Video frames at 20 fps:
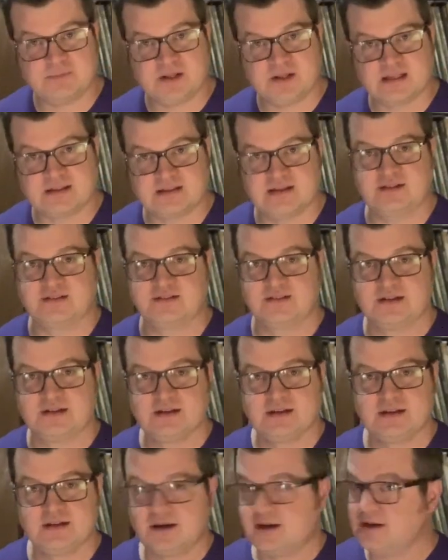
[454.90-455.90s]
like this,
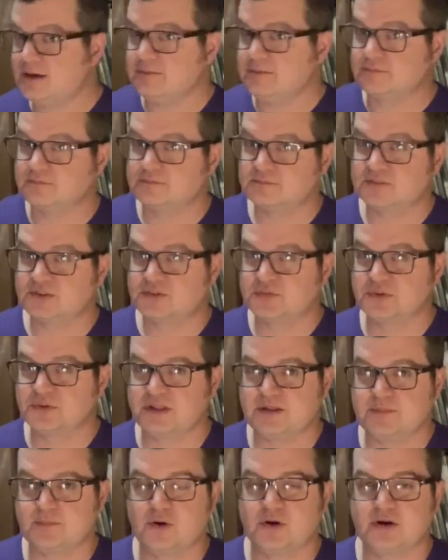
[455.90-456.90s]
it's really
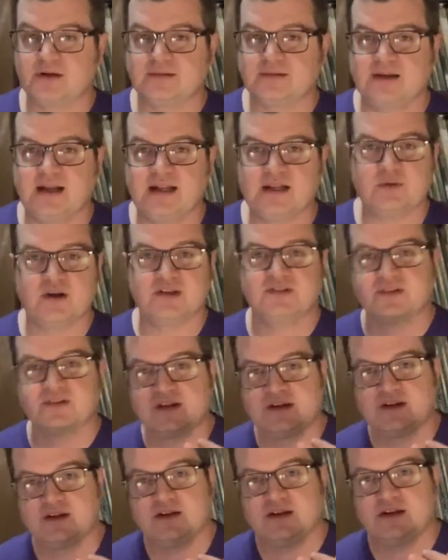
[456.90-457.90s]
important. Anyways,
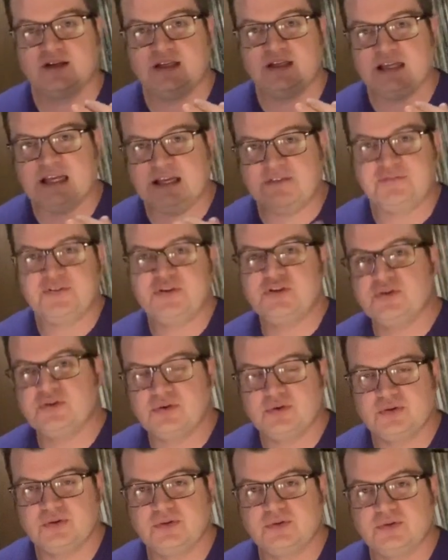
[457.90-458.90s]
if
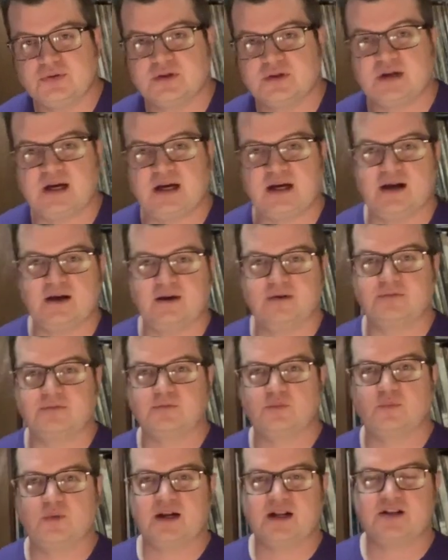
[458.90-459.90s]
you
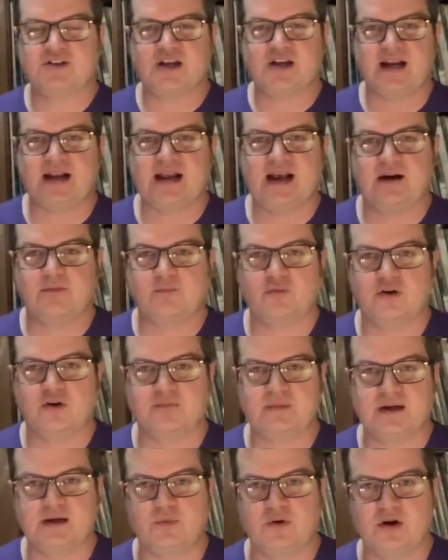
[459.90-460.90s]
want to check out more of
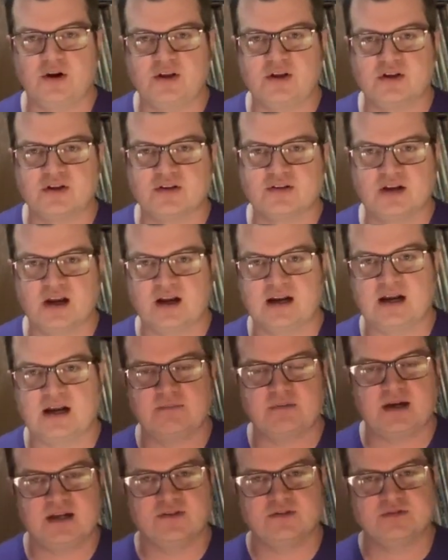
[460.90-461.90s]
my work, you can check out
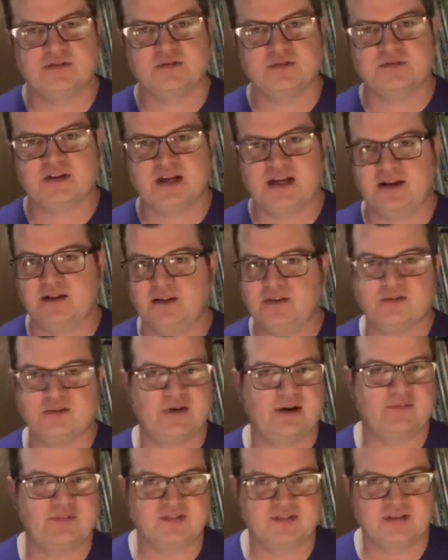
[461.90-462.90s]
my YouTube channel. You've
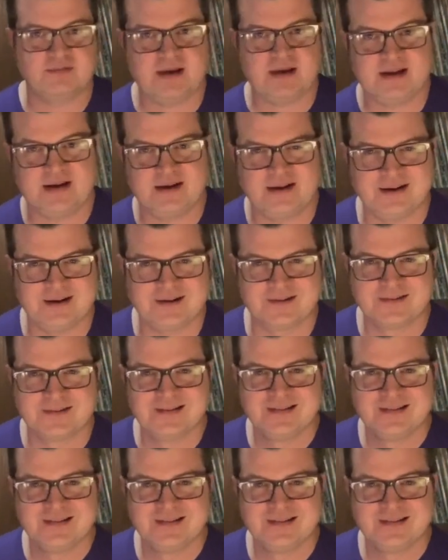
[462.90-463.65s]
obviously made it here.